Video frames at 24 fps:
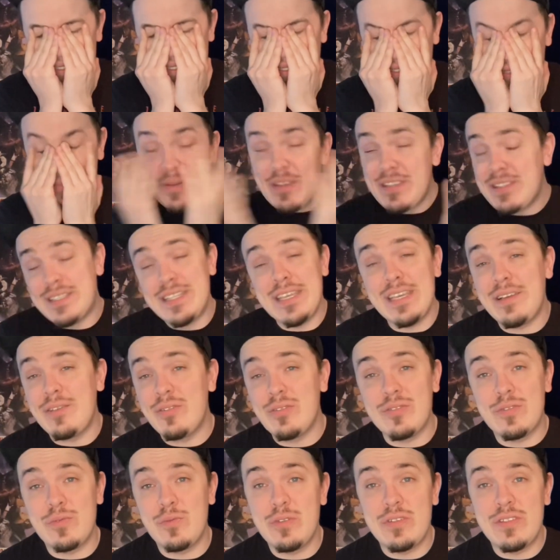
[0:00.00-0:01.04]
The best thing
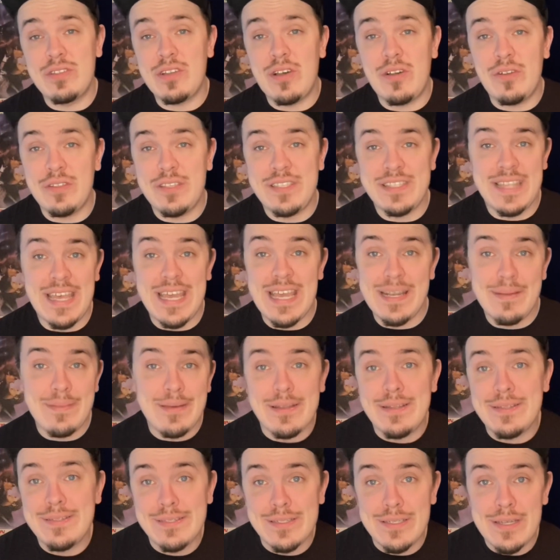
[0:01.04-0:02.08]
was always the
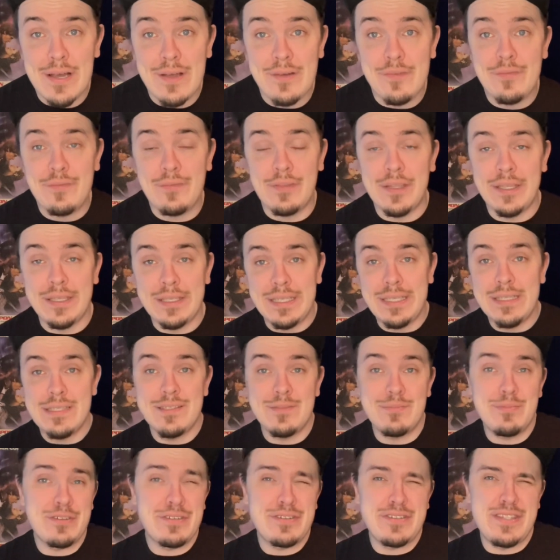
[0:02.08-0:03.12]
animated stuff. Like,
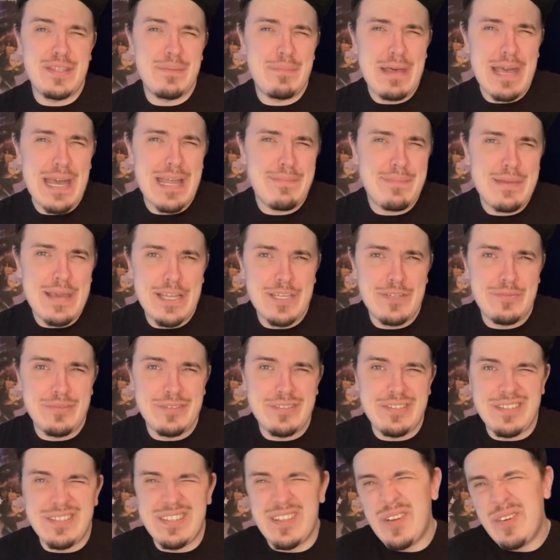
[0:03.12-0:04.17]
as much as The Bad Batch was
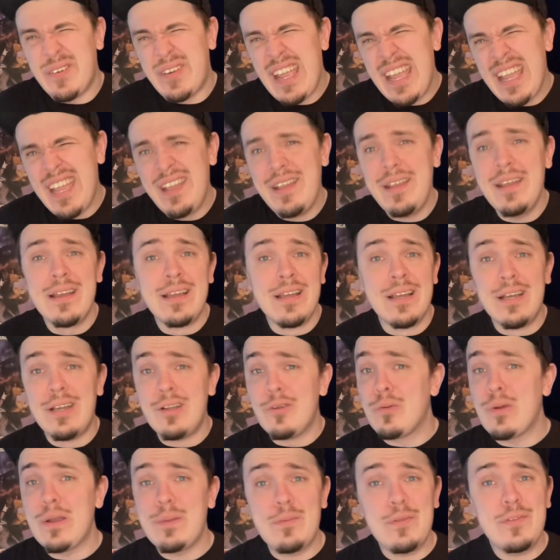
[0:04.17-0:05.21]
just okay,
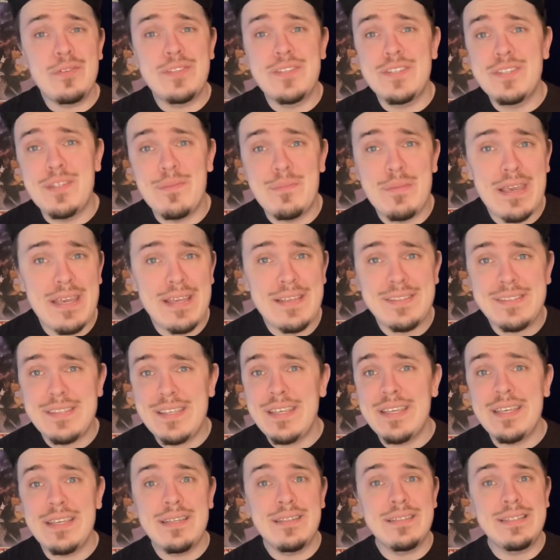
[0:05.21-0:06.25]
Rebels is
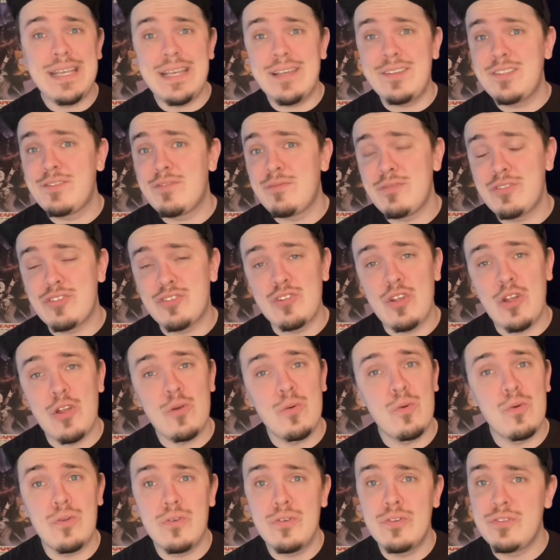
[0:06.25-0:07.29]
amazing, Tales from the
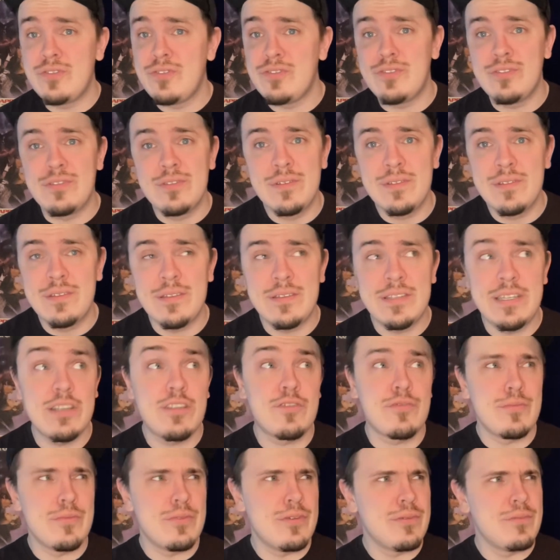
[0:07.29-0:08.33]

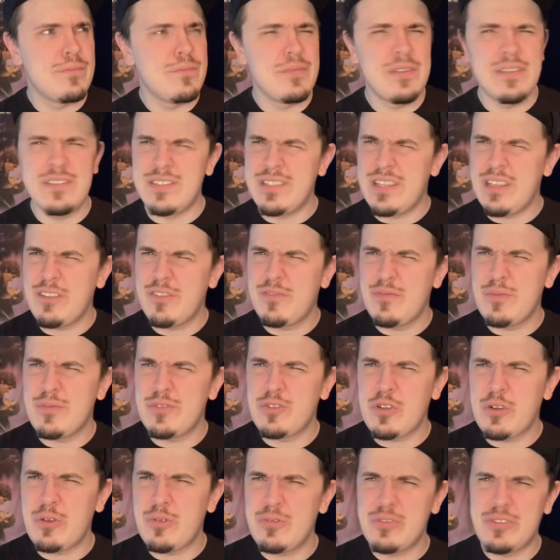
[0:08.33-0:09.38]

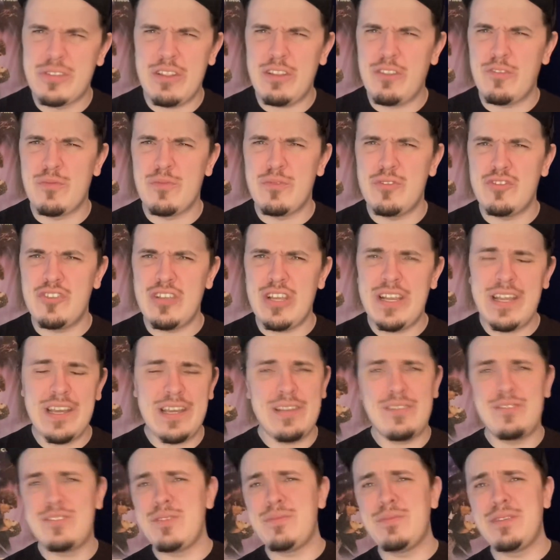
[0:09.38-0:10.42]

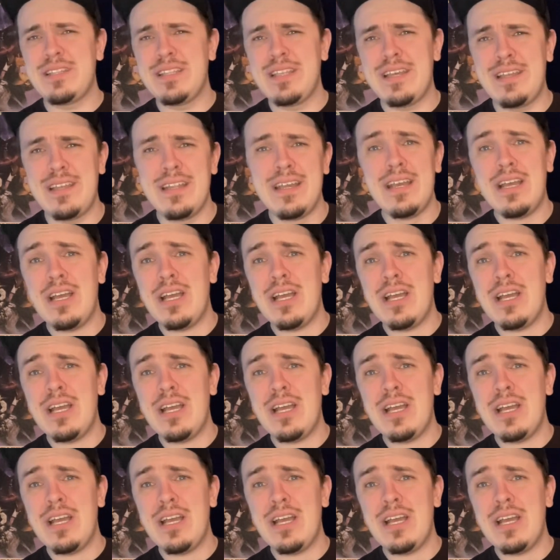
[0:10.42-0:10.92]
Jedi, something like that.